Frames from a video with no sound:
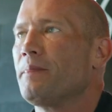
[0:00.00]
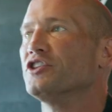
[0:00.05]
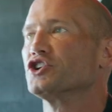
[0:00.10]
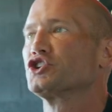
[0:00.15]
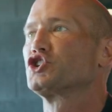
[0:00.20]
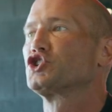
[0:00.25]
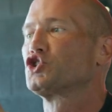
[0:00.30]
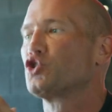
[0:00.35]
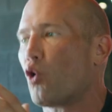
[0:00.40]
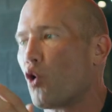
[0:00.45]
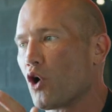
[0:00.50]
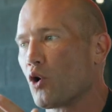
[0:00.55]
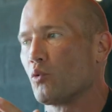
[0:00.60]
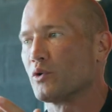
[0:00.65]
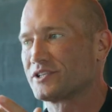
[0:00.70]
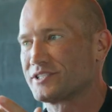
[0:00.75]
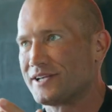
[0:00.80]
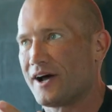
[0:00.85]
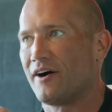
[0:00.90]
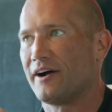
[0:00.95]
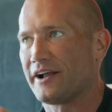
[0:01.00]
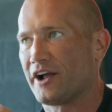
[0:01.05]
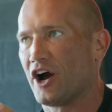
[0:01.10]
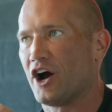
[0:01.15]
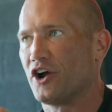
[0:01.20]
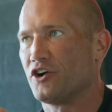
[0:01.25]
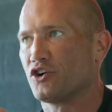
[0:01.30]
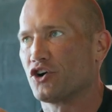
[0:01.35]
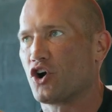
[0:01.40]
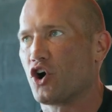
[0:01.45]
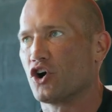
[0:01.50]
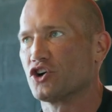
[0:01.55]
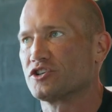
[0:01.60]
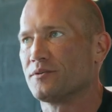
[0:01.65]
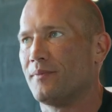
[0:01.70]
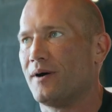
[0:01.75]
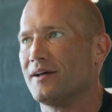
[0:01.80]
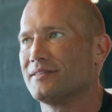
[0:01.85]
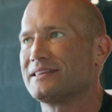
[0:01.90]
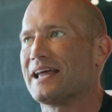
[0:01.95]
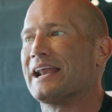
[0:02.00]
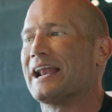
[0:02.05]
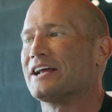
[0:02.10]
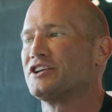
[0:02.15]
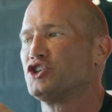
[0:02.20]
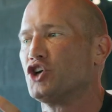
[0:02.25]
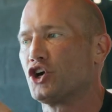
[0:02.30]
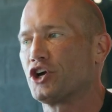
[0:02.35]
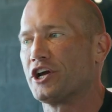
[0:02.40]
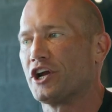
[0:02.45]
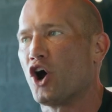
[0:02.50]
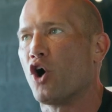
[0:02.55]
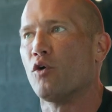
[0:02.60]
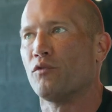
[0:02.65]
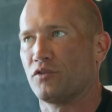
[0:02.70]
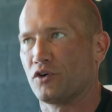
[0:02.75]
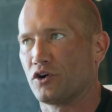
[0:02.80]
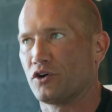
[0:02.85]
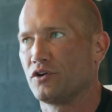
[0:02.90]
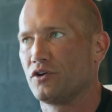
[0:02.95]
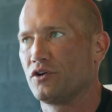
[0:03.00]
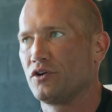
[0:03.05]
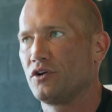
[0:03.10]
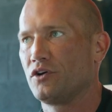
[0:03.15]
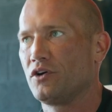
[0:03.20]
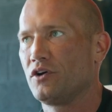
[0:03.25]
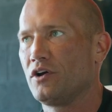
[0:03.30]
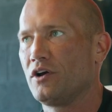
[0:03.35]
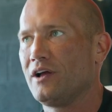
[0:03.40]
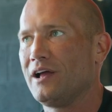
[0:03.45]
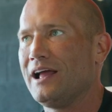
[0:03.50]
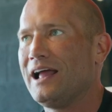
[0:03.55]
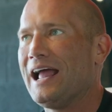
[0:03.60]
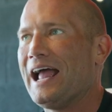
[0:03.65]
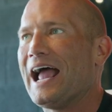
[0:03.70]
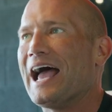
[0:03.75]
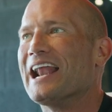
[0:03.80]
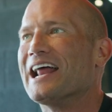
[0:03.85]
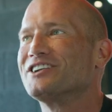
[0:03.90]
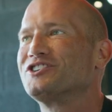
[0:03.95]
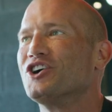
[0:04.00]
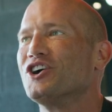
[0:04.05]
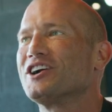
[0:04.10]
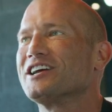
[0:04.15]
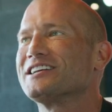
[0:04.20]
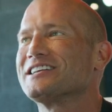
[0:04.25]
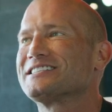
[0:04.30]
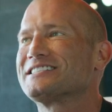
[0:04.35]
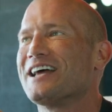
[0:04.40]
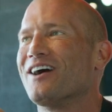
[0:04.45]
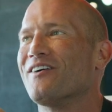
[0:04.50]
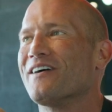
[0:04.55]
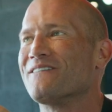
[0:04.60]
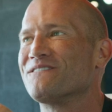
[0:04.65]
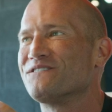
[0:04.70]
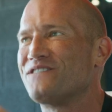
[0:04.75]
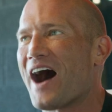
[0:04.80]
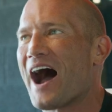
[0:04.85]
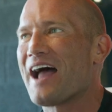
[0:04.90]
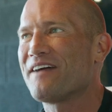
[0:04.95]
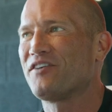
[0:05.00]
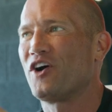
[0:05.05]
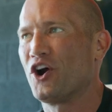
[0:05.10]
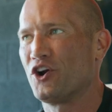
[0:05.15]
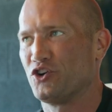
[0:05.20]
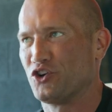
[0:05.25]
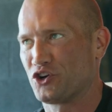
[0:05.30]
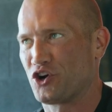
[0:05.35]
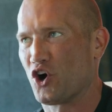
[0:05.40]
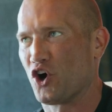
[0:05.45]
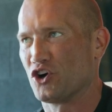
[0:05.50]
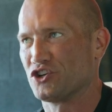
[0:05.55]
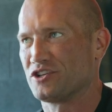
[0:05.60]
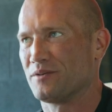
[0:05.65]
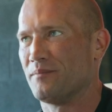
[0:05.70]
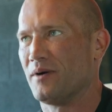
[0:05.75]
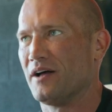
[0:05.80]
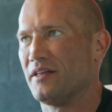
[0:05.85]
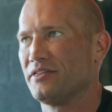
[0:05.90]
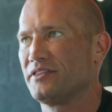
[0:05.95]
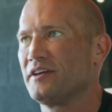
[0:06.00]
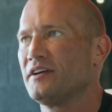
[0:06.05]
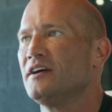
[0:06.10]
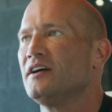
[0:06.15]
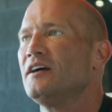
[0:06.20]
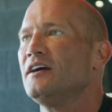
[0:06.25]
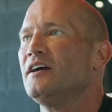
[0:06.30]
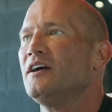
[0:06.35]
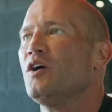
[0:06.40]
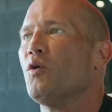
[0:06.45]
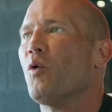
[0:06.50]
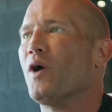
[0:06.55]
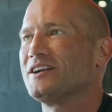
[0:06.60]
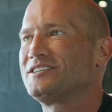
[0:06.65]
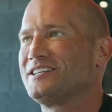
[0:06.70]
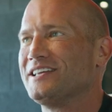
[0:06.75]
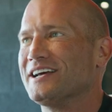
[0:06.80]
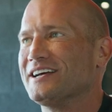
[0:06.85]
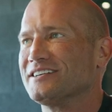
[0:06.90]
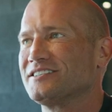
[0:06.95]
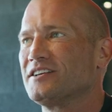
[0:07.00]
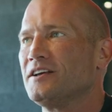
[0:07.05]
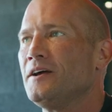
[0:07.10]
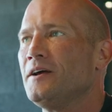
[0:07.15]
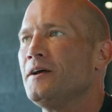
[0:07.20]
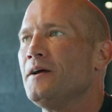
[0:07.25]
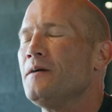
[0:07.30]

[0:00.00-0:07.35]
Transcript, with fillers: The store was selling 100 cars a month, and I took it over. And I took it to selling 500 cars a month. Watch this.